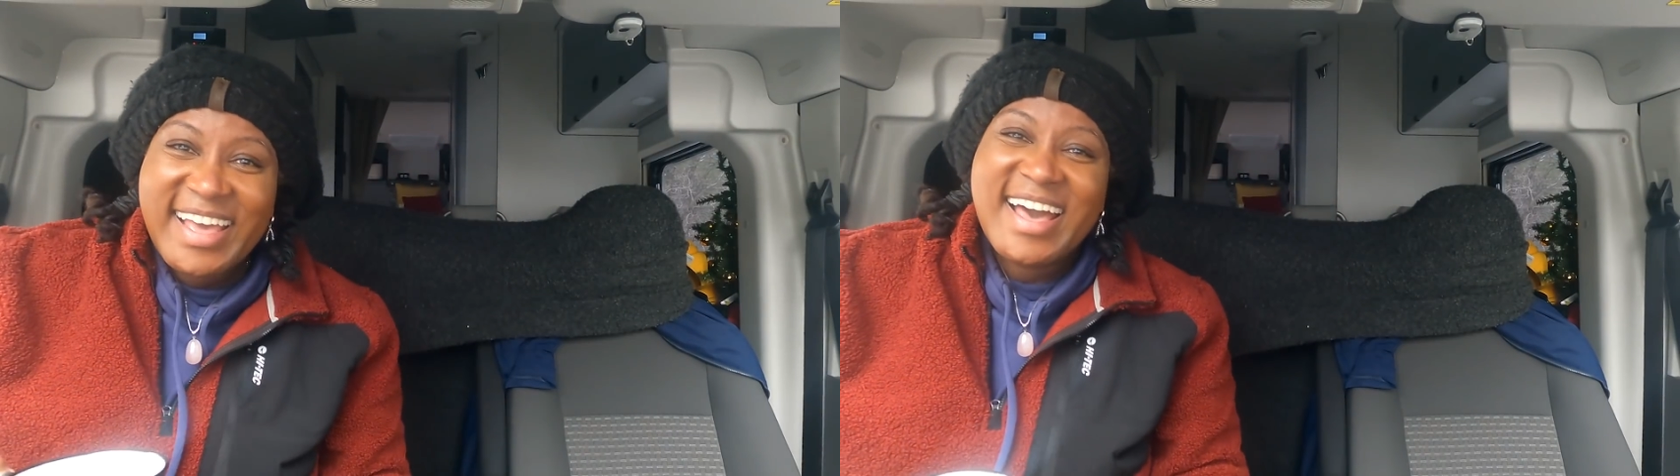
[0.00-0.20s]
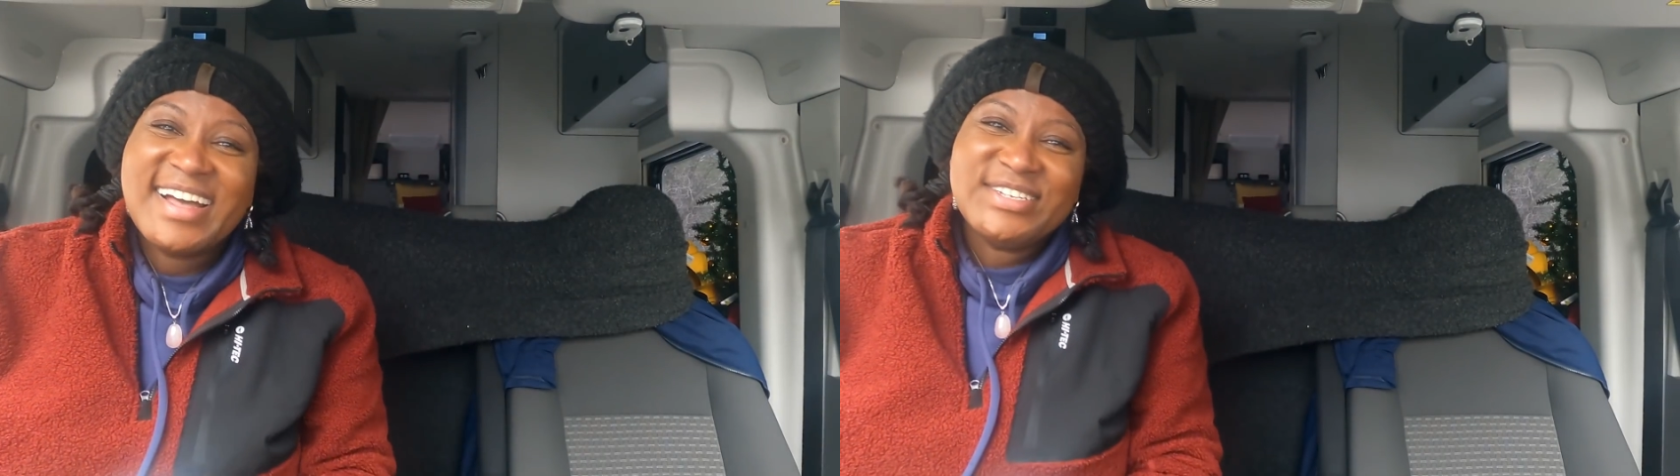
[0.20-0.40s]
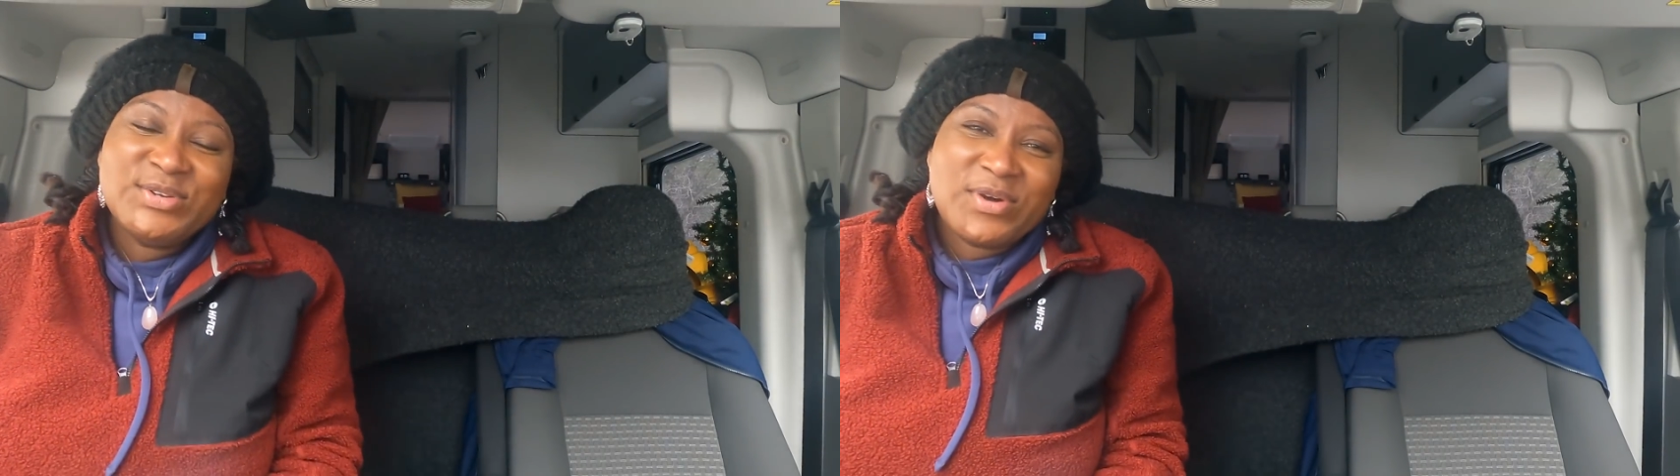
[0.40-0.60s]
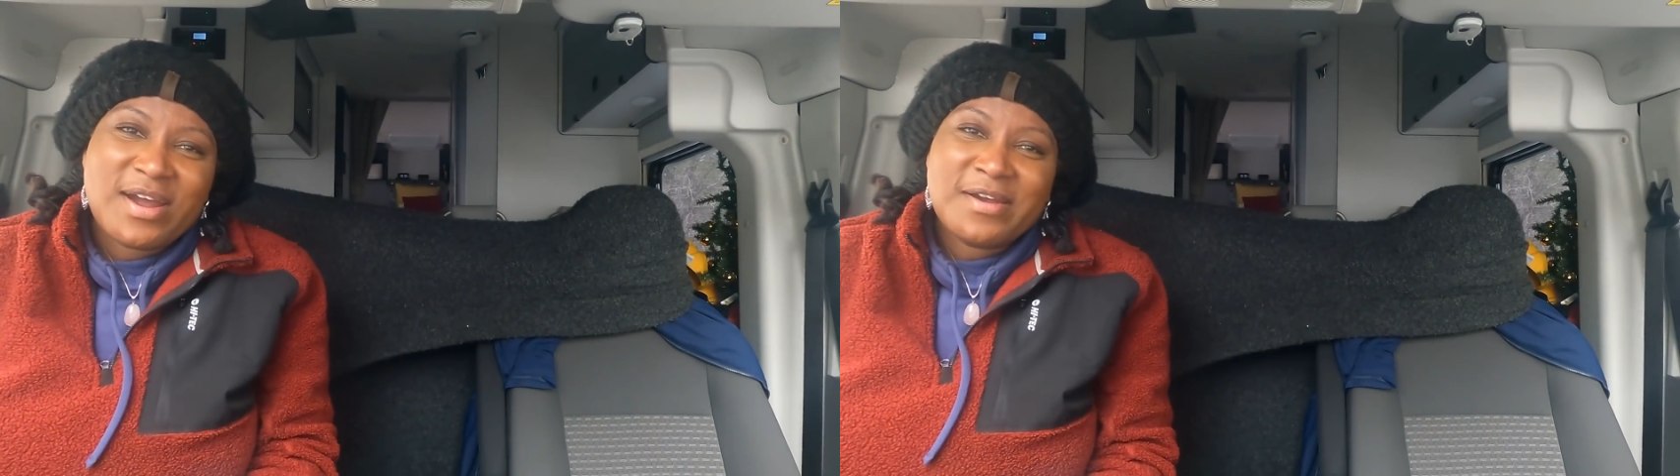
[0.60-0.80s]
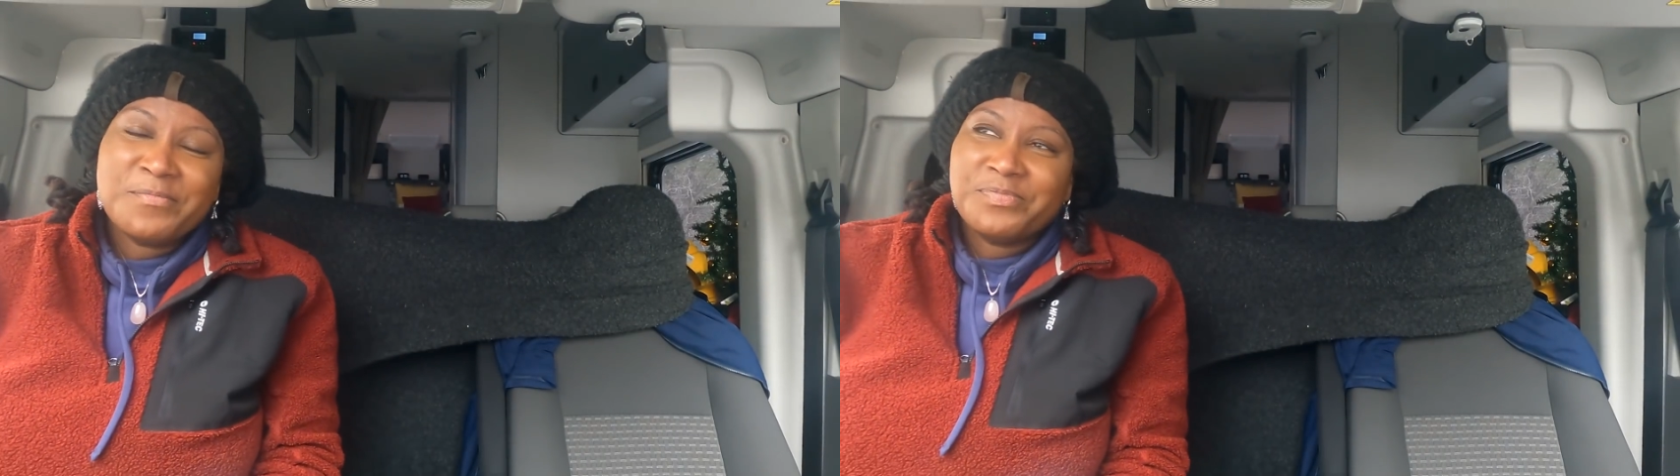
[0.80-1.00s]
there, to
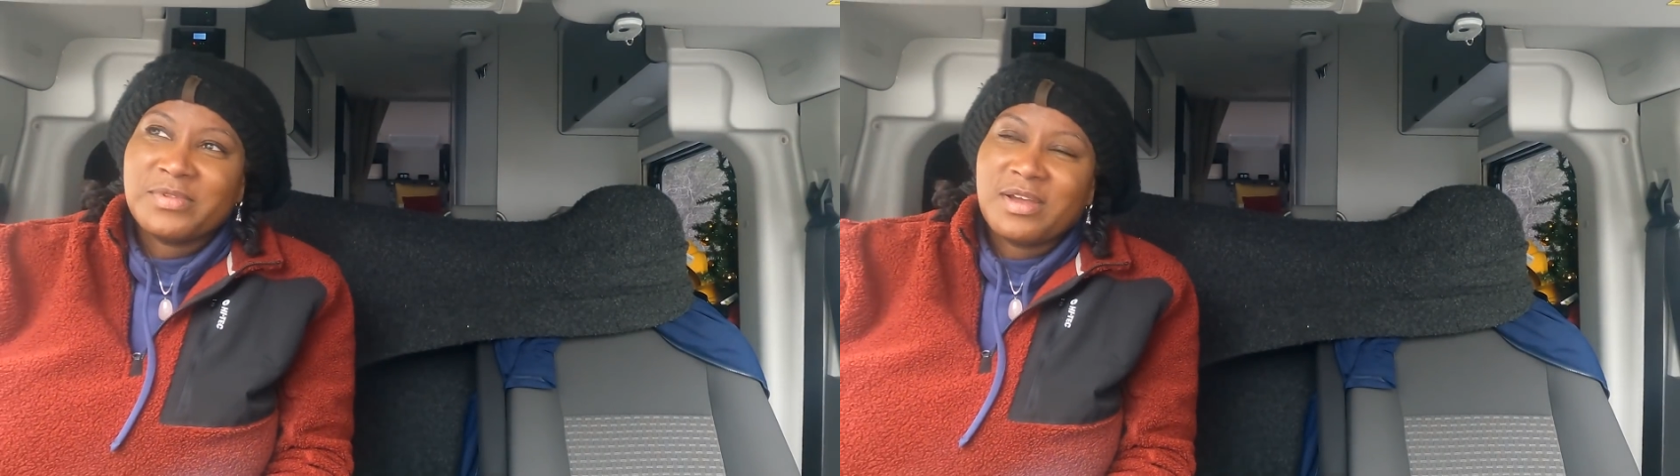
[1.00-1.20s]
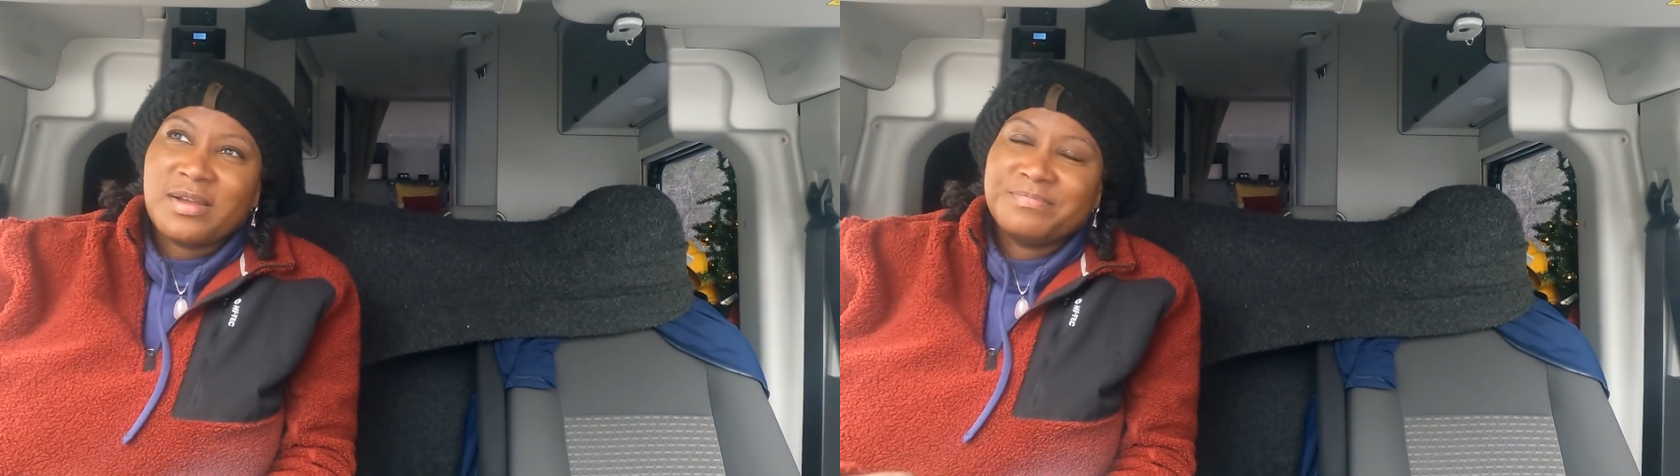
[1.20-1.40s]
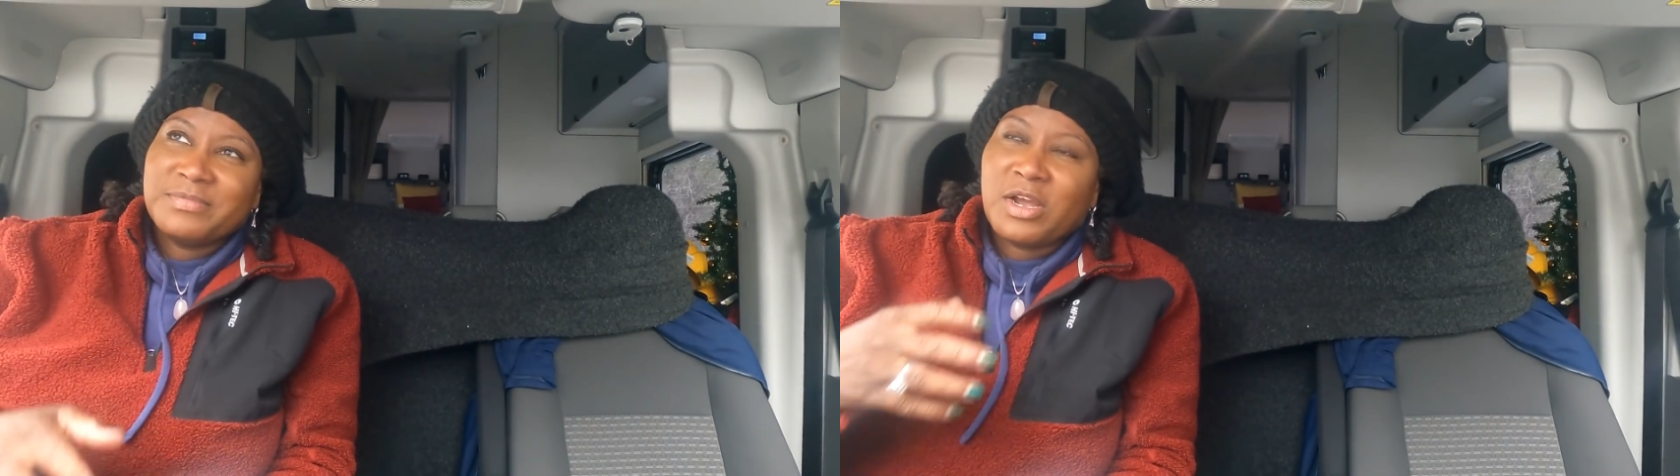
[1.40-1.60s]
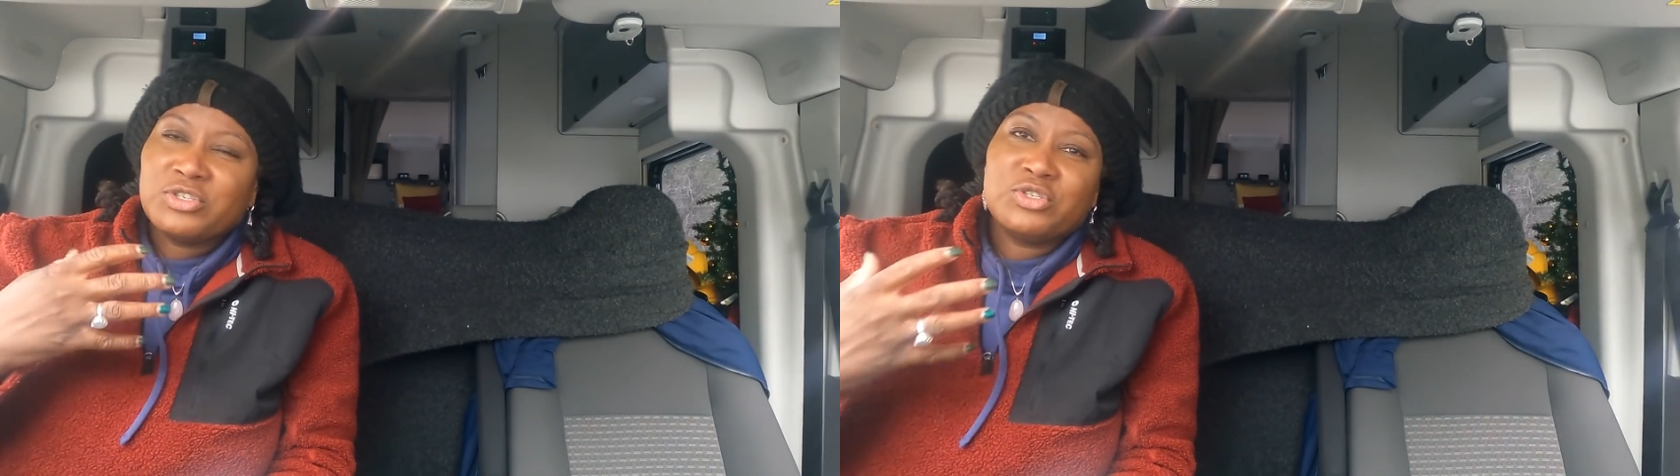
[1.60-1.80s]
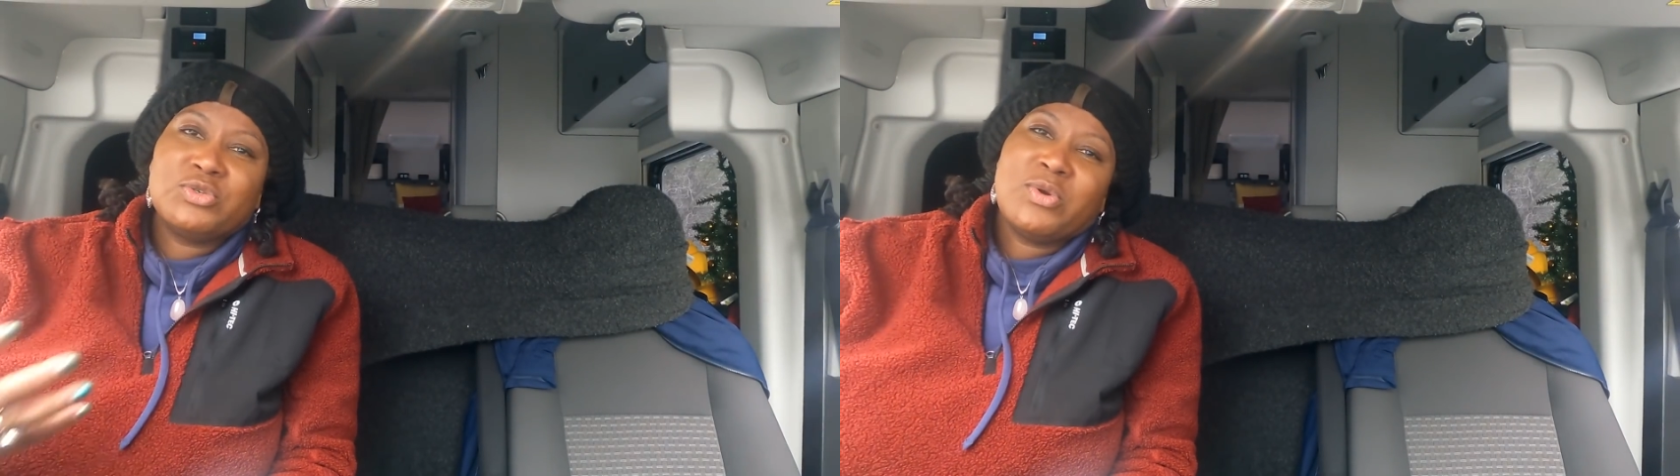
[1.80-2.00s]
our
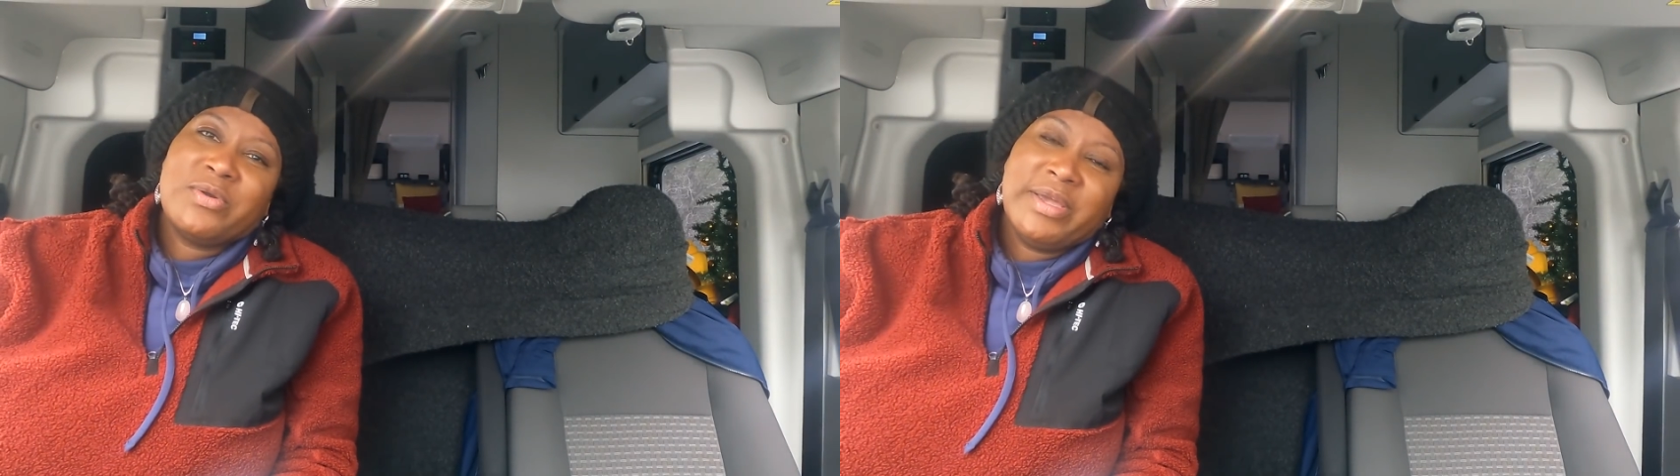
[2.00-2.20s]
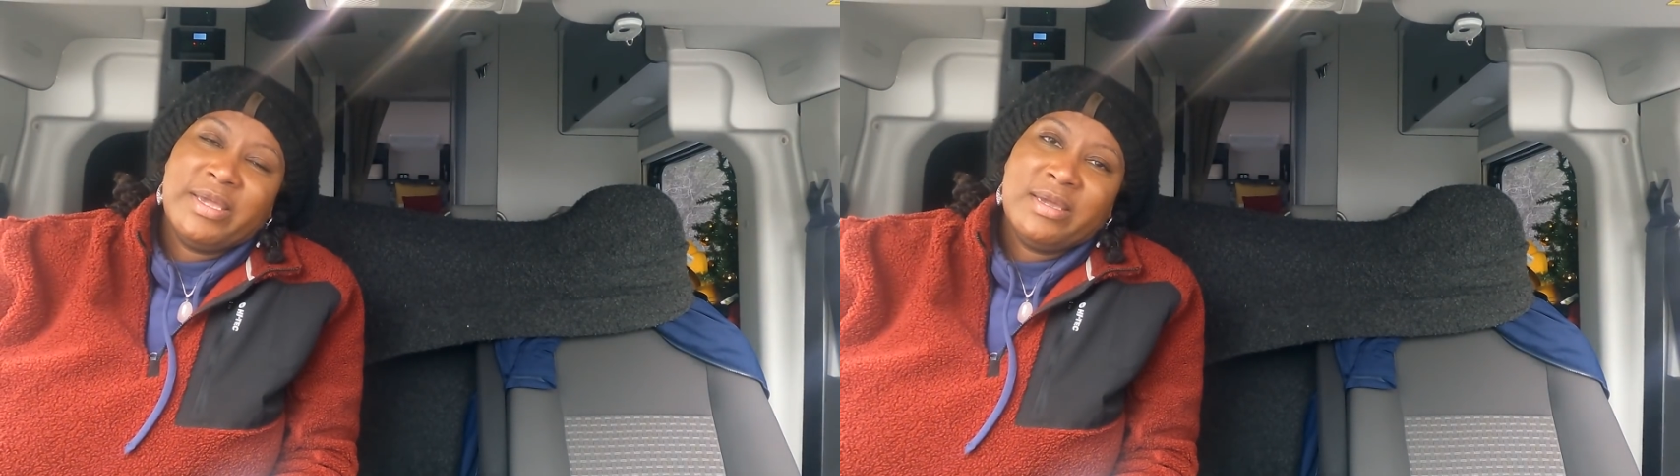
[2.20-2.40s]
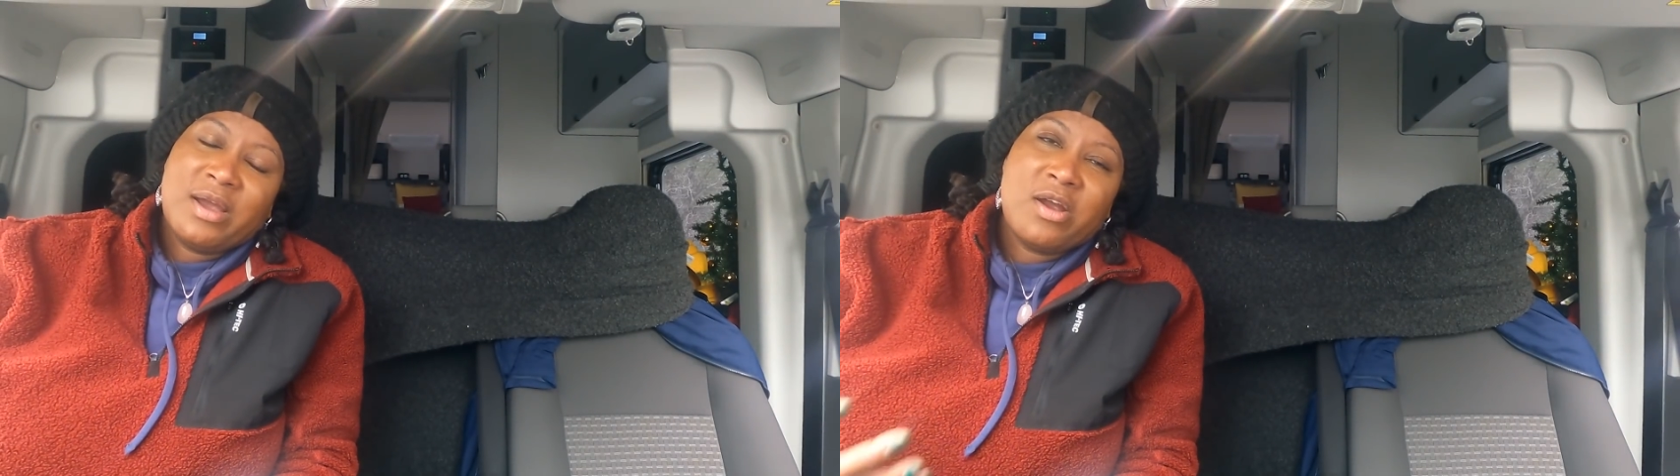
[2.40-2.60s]
story,